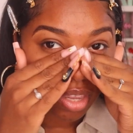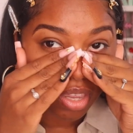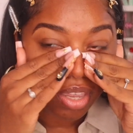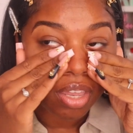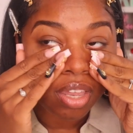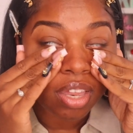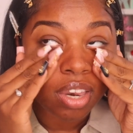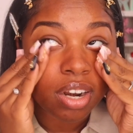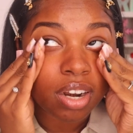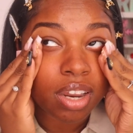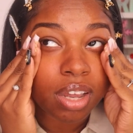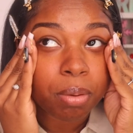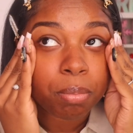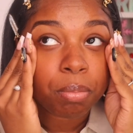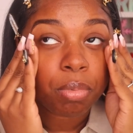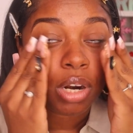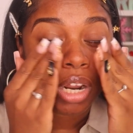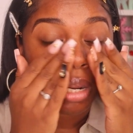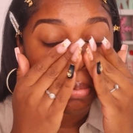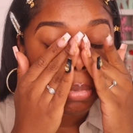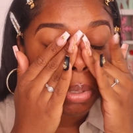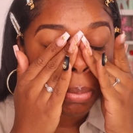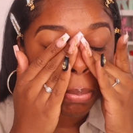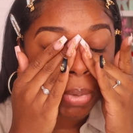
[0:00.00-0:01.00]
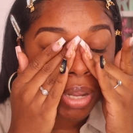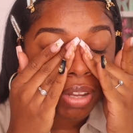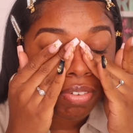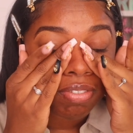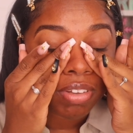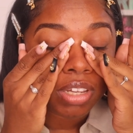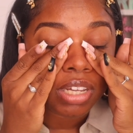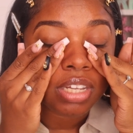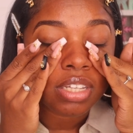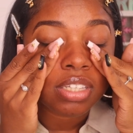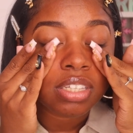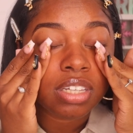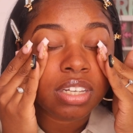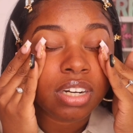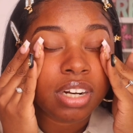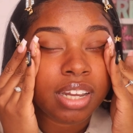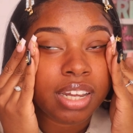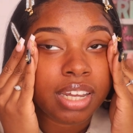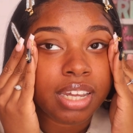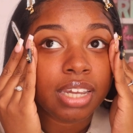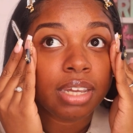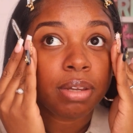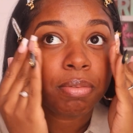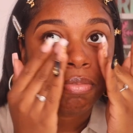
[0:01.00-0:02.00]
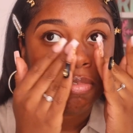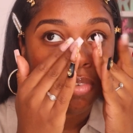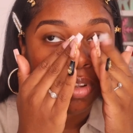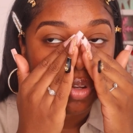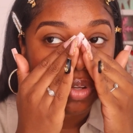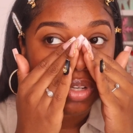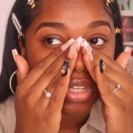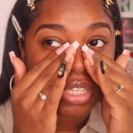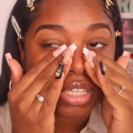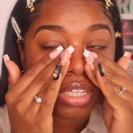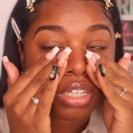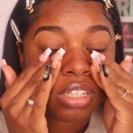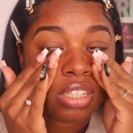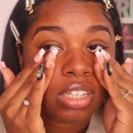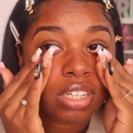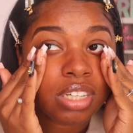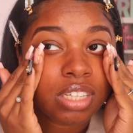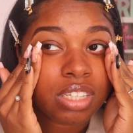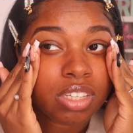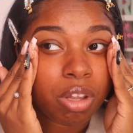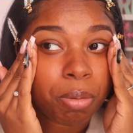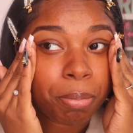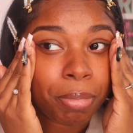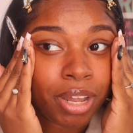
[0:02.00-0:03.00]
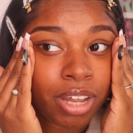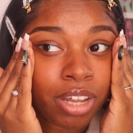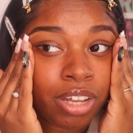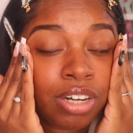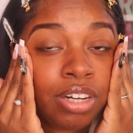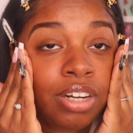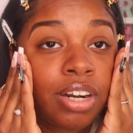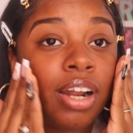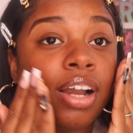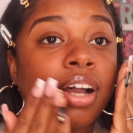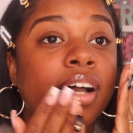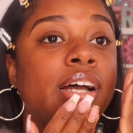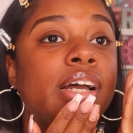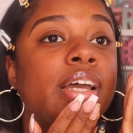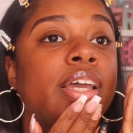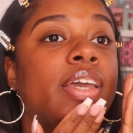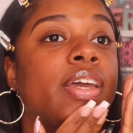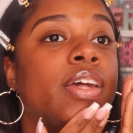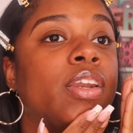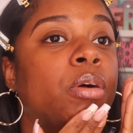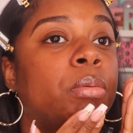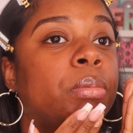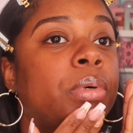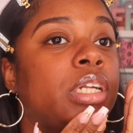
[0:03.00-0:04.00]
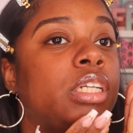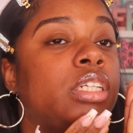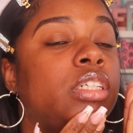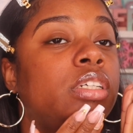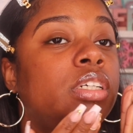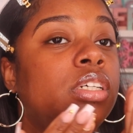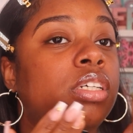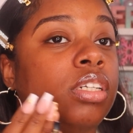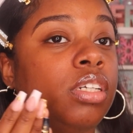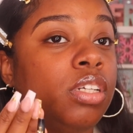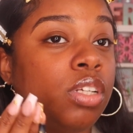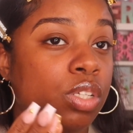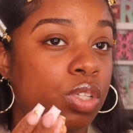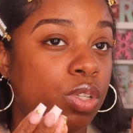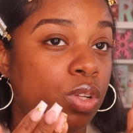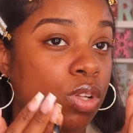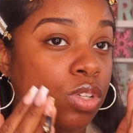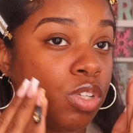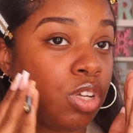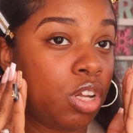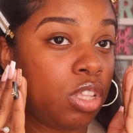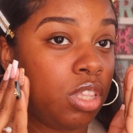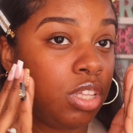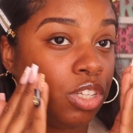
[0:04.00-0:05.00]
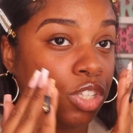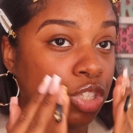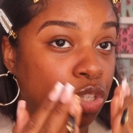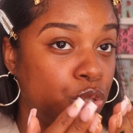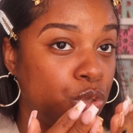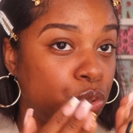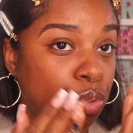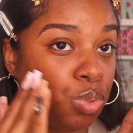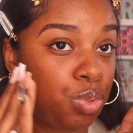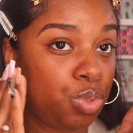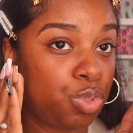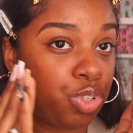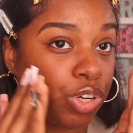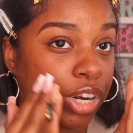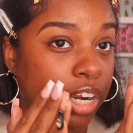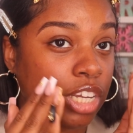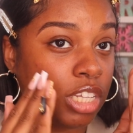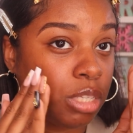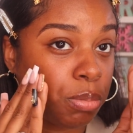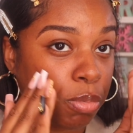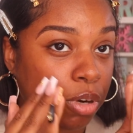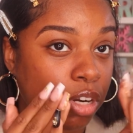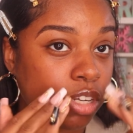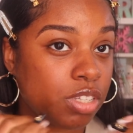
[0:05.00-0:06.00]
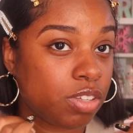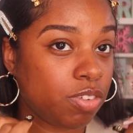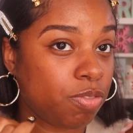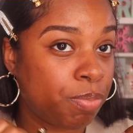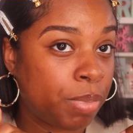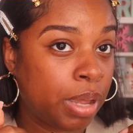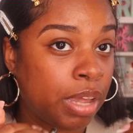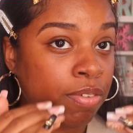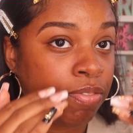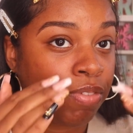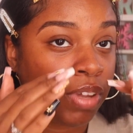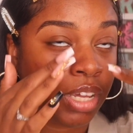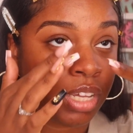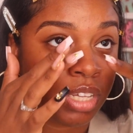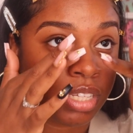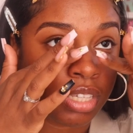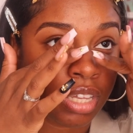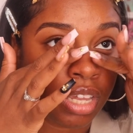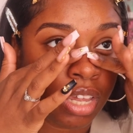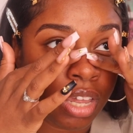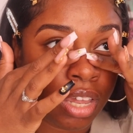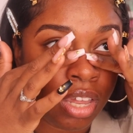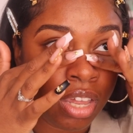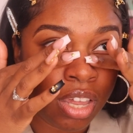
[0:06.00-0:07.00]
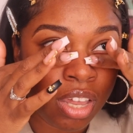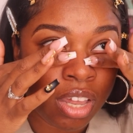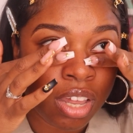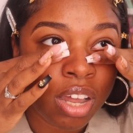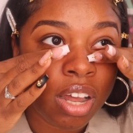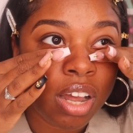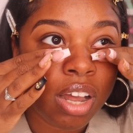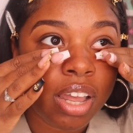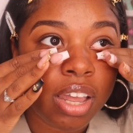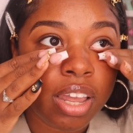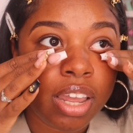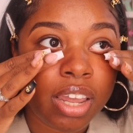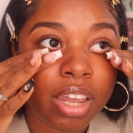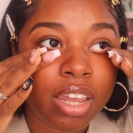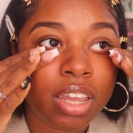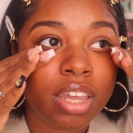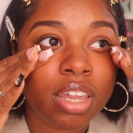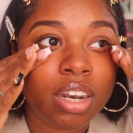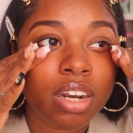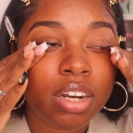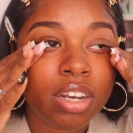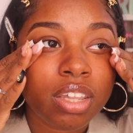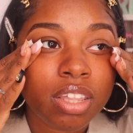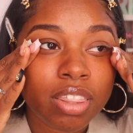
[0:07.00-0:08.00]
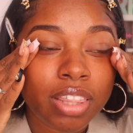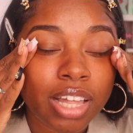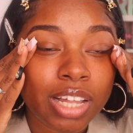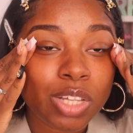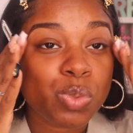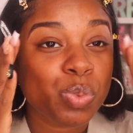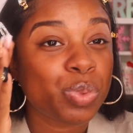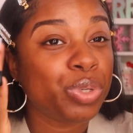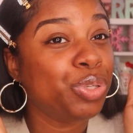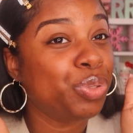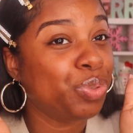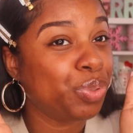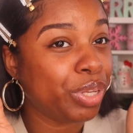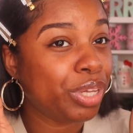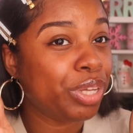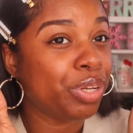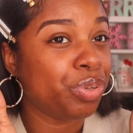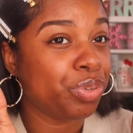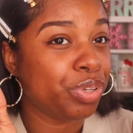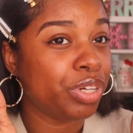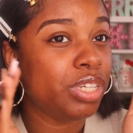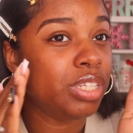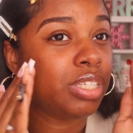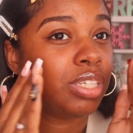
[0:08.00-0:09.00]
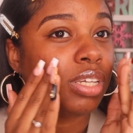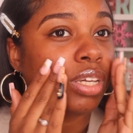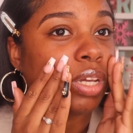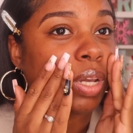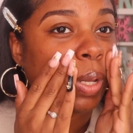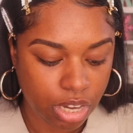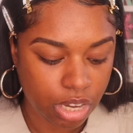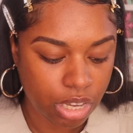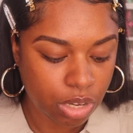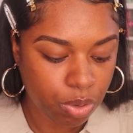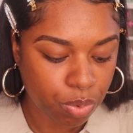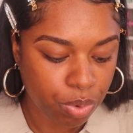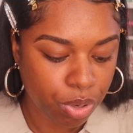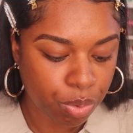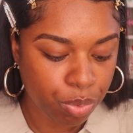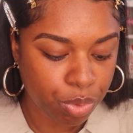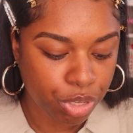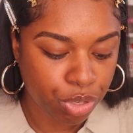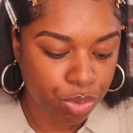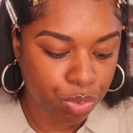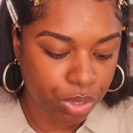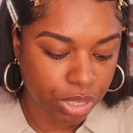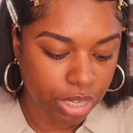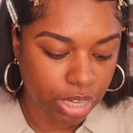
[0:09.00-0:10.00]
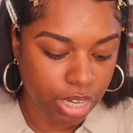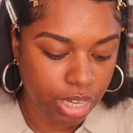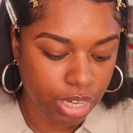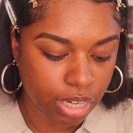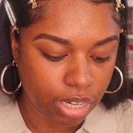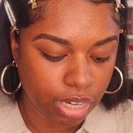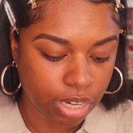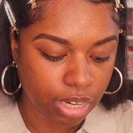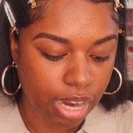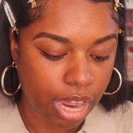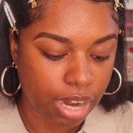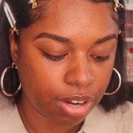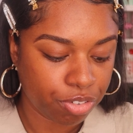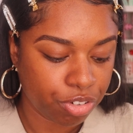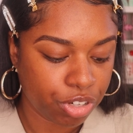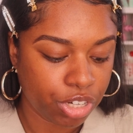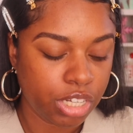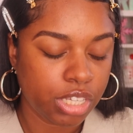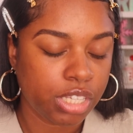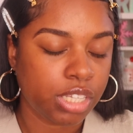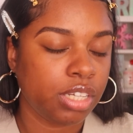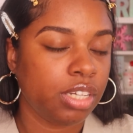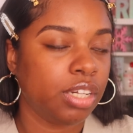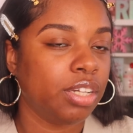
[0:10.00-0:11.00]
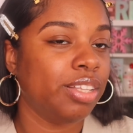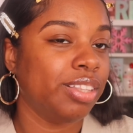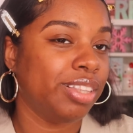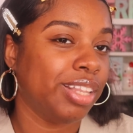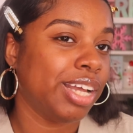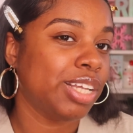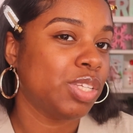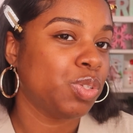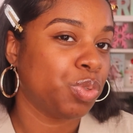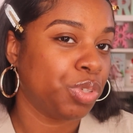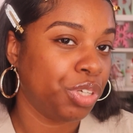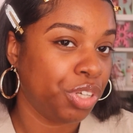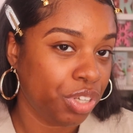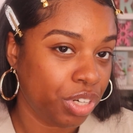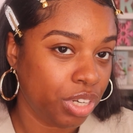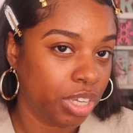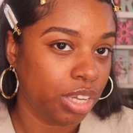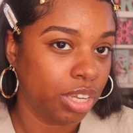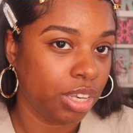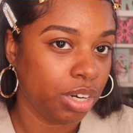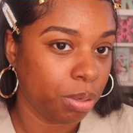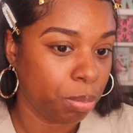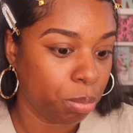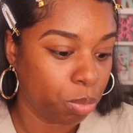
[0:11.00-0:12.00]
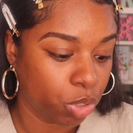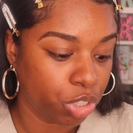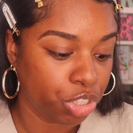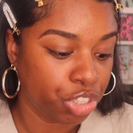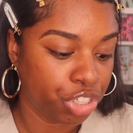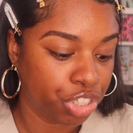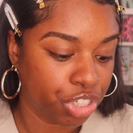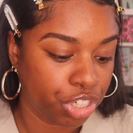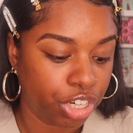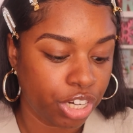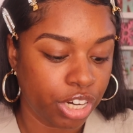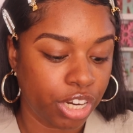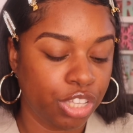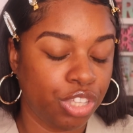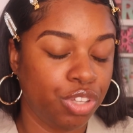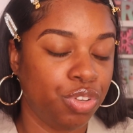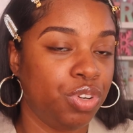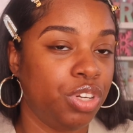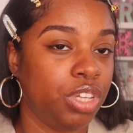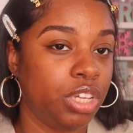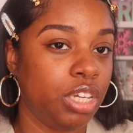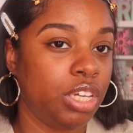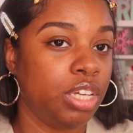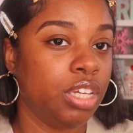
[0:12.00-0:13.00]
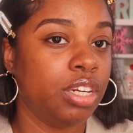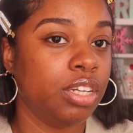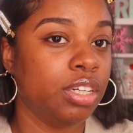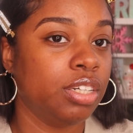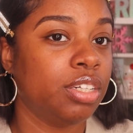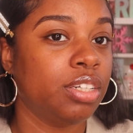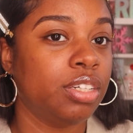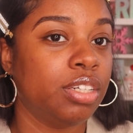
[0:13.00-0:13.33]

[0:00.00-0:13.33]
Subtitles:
And I'm priming my face, and I am focusing this on my under eye and on my chin because those are the two driest parts of my face, and that's where you'll get creasing. Anywhere where you would get a lot of creasing, that's where you need moisture and you need,